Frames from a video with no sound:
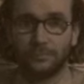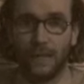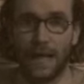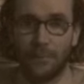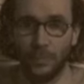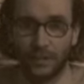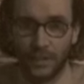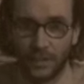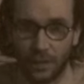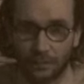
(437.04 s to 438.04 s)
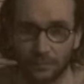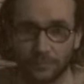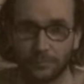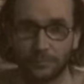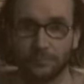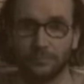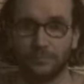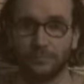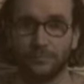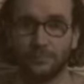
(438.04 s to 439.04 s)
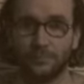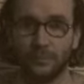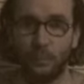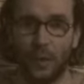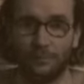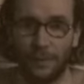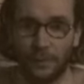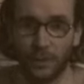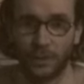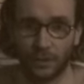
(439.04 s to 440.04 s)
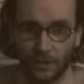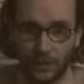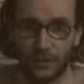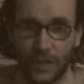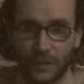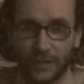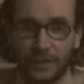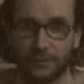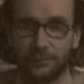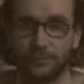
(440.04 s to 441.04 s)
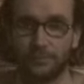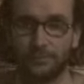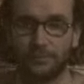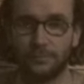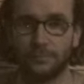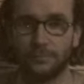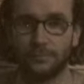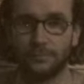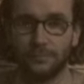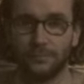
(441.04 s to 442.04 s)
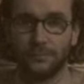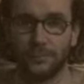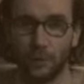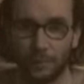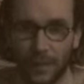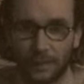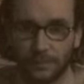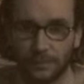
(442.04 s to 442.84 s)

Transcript: I'm Reidly Scott, world famous Scottish director. Goodbye.